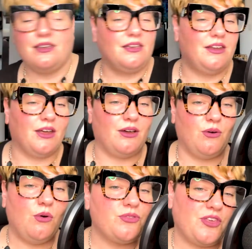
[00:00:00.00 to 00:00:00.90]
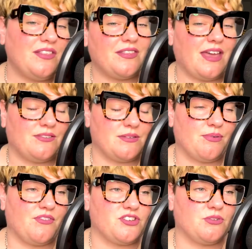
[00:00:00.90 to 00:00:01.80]
You know, or think that was
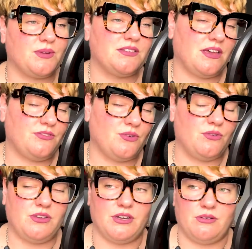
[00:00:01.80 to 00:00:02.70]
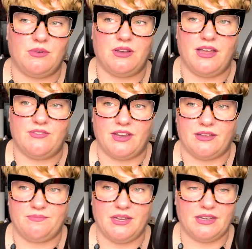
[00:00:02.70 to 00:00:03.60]
unprofessional, because I thought, you know, well, having
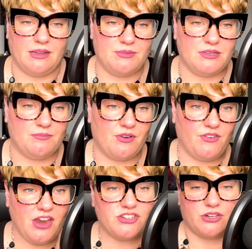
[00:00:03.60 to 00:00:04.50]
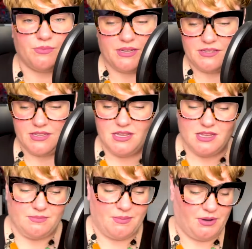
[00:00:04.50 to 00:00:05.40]
a nickname is unprofessional because
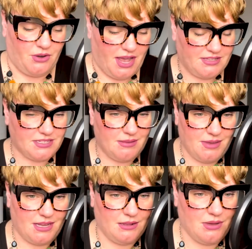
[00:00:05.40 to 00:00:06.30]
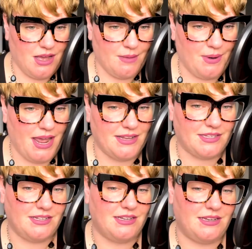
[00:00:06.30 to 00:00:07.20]
people are not asking me in the
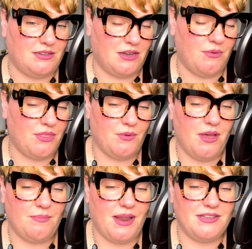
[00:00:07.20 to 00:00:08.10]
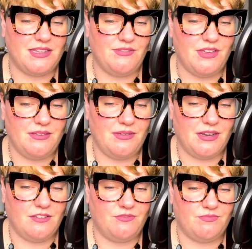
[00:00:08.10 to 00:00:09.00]
workplace, and no other workplace ever.
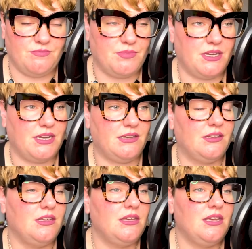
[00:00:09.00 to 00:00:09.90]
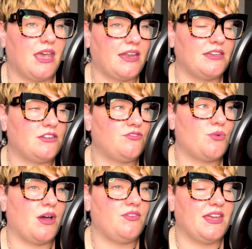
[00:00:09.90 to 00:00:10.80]
And I've been in Canada for
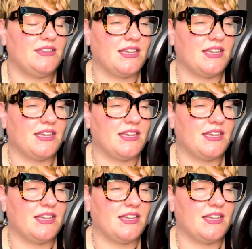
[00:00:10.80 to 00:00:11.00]
12 years.